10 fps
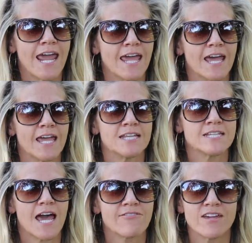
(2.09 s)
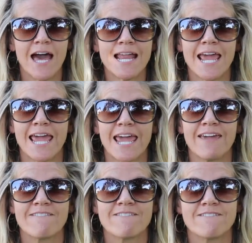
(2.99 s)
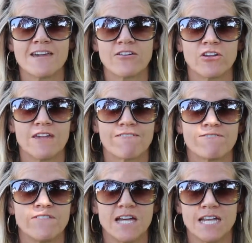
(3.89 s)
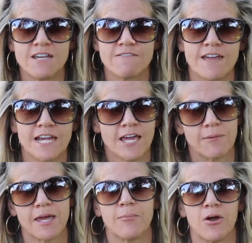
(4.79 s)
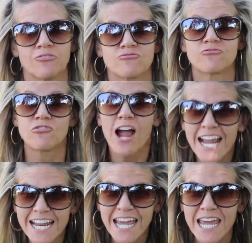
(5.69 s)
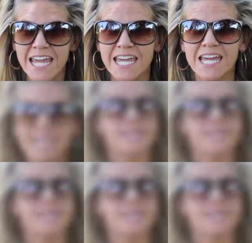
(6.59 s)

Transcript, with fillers: and I've got a very fun event coming up on Friday.